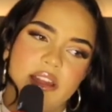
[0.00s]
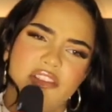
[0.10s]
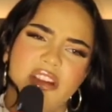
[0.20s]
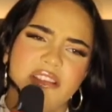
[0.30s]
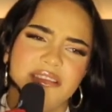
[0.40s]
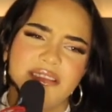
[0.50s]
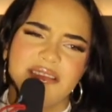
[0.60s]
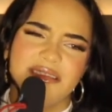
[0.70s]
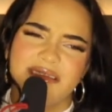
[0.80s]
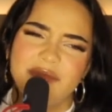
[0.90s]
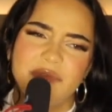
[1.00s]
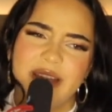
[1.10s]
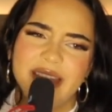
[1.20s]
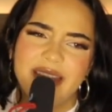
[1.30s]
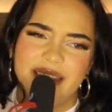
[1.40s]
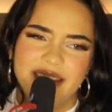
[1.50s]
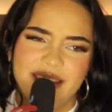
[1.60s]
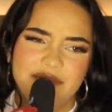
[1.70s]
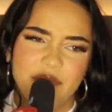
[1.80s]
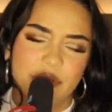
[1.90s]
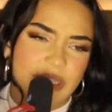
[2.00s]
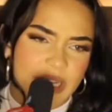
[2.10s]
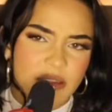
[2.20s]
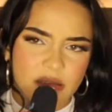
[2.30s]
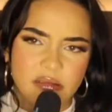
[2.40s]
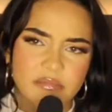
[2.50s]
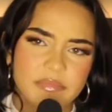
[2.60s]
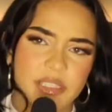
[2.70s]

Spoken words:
Not just como que posteando,